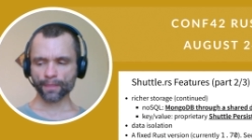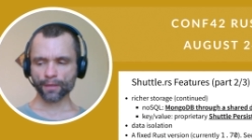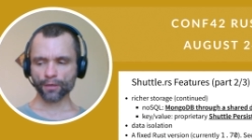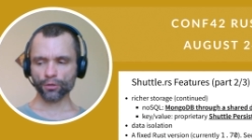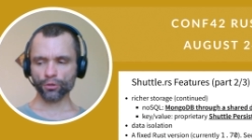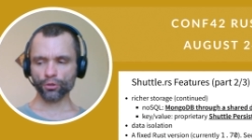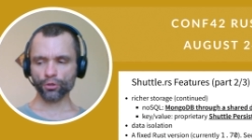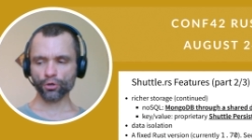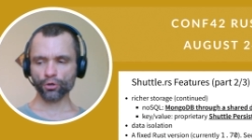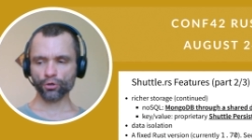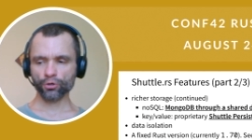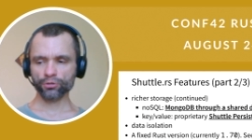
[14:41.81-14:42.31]

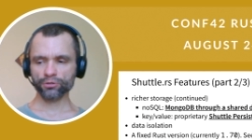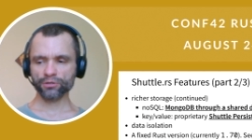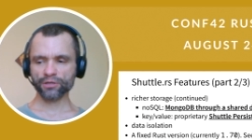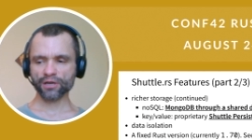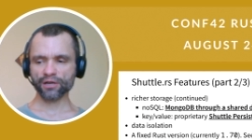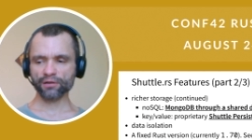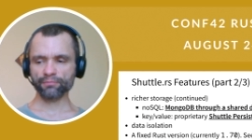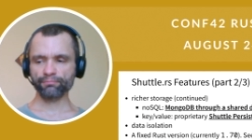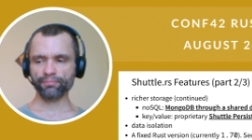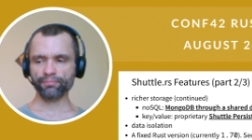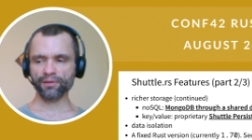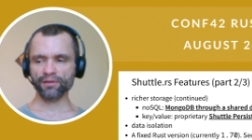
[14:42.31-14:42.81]
those
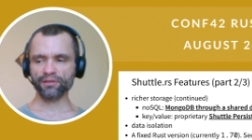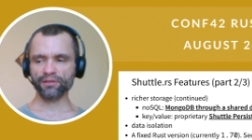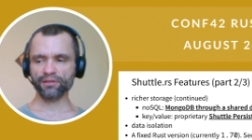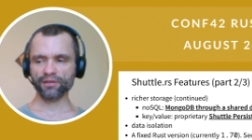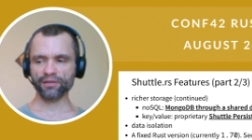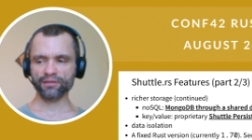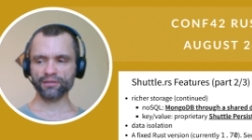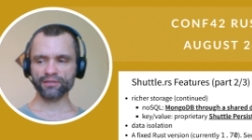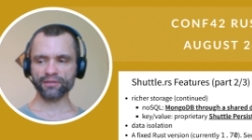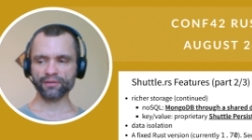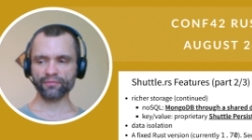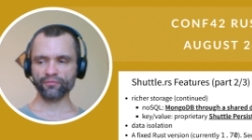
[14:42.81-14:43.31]
are pinned
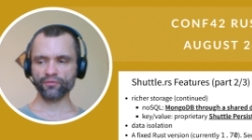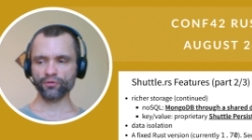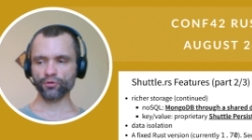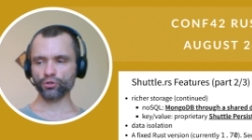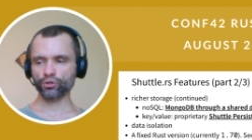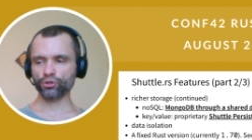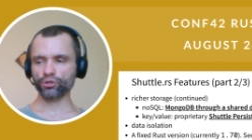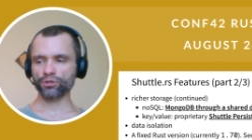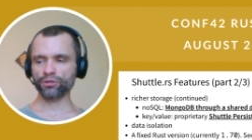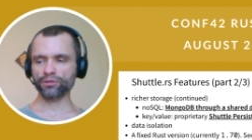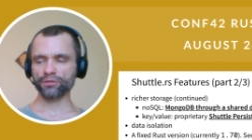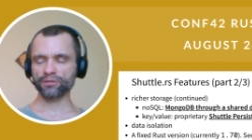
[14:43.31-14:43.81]
at some
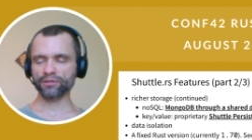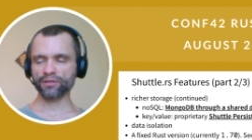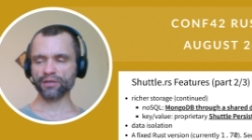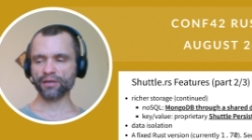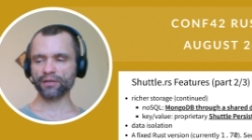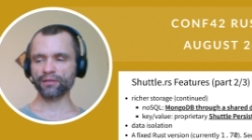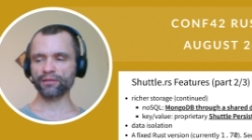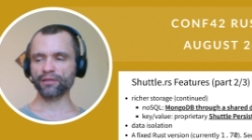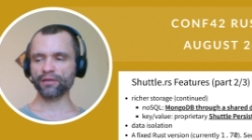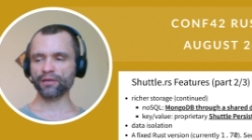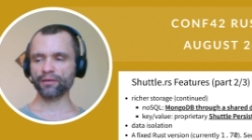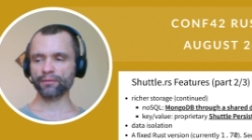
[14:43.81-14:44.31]
versions,
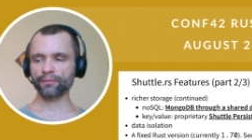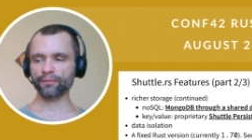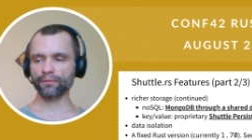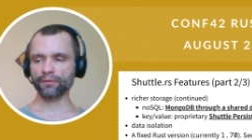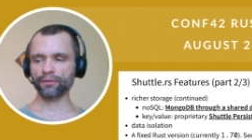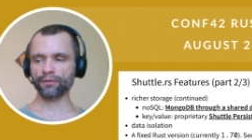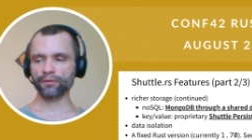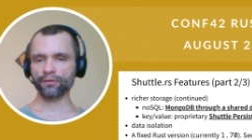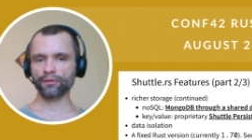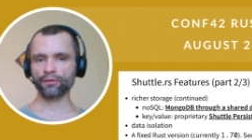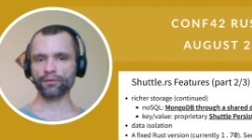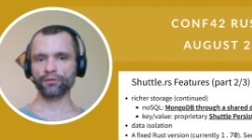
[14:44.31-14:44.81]
and they
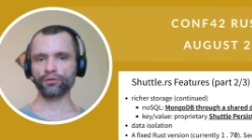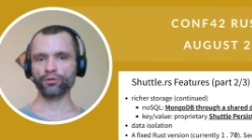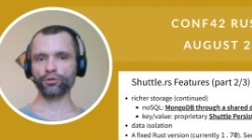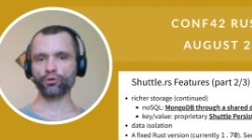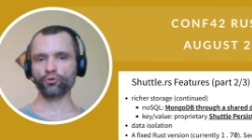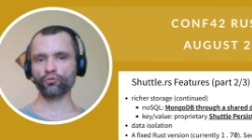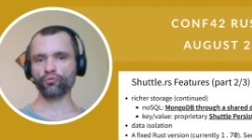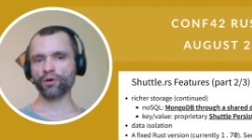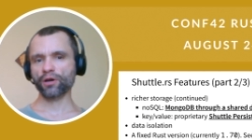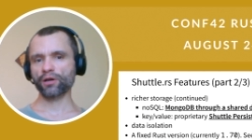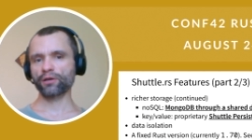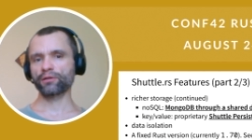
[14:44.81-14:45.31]

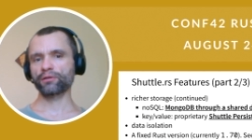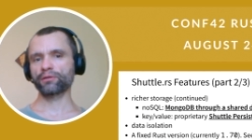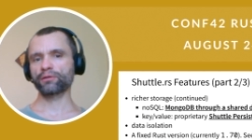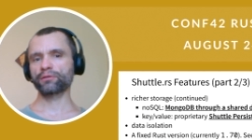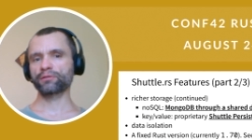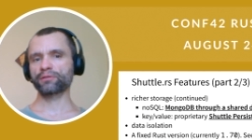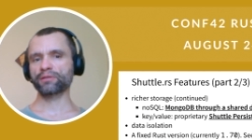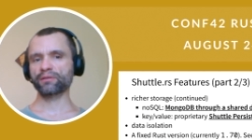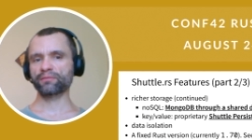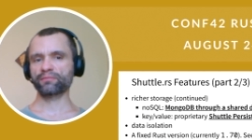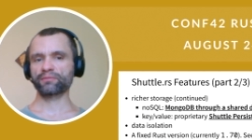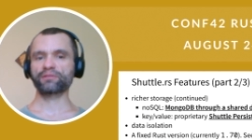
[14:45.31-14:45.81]
require
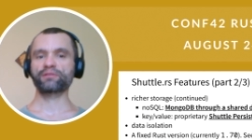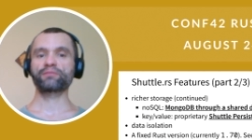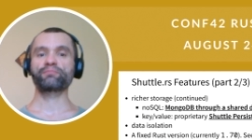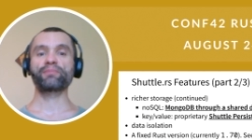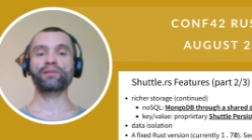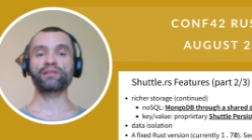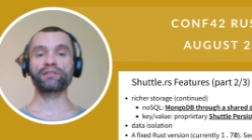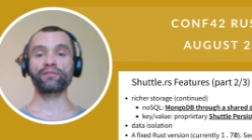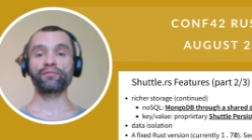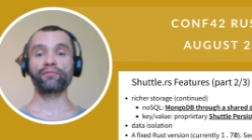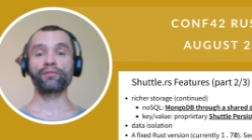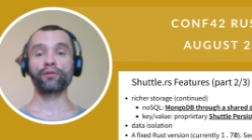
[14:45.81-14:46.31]

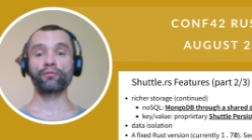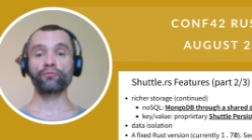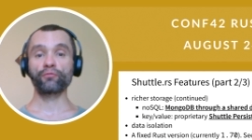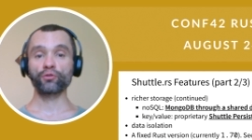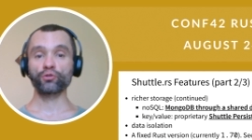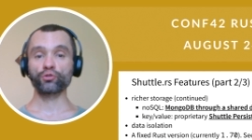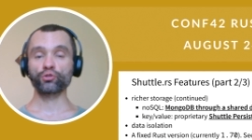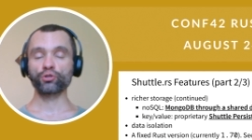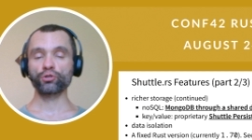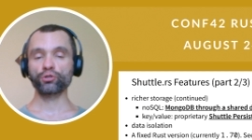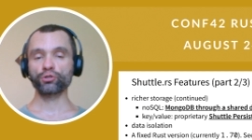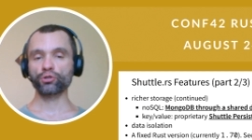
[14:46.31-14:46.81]
specific
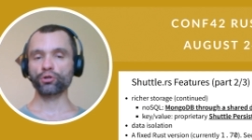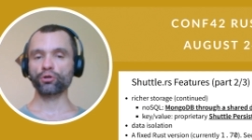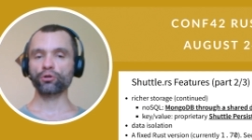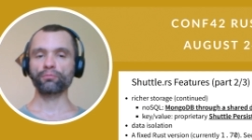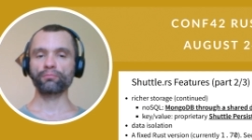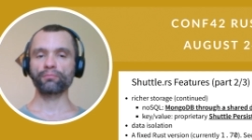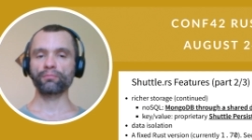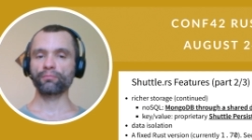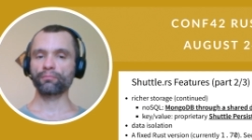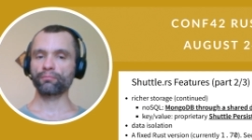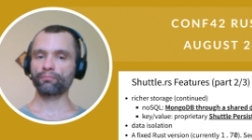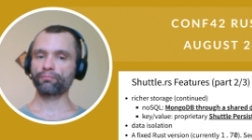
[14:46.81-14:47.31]
versions or
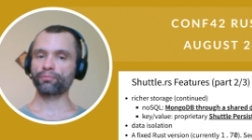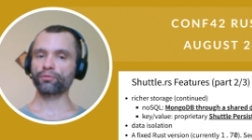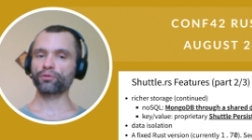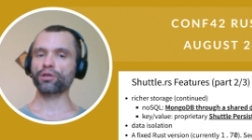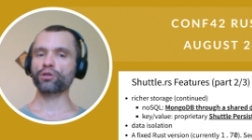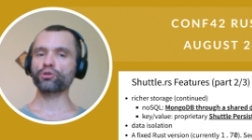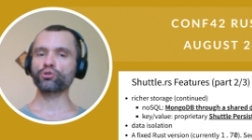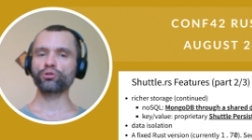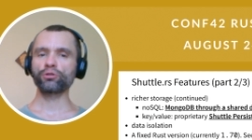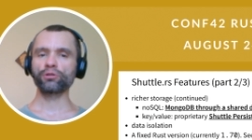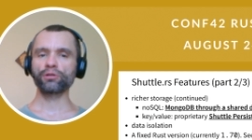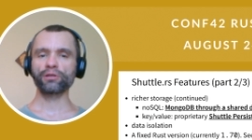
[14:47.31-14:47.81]

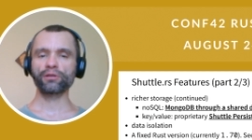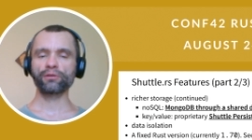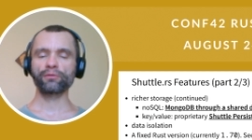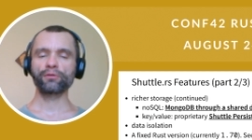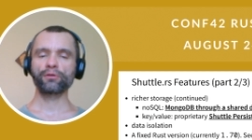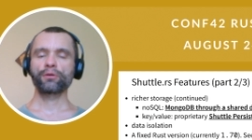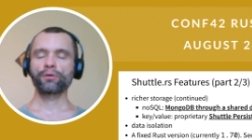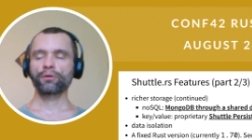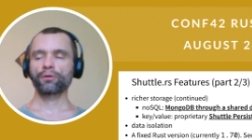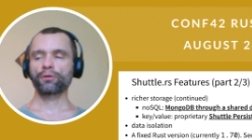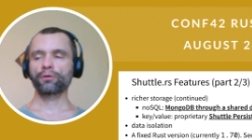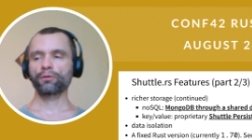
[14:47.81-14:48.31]
potentially
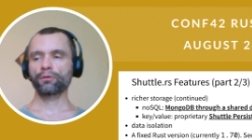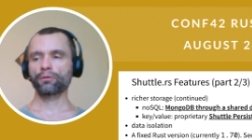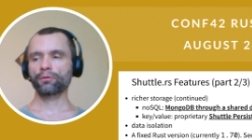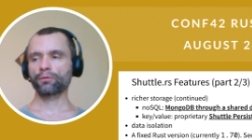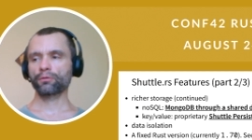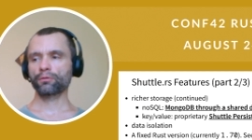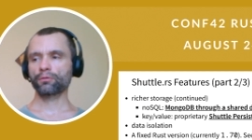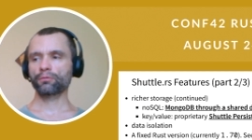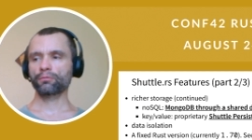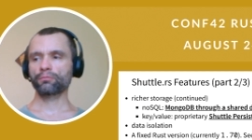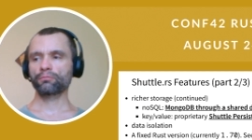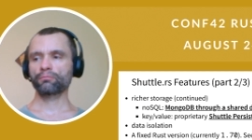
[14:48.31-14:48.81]
uh,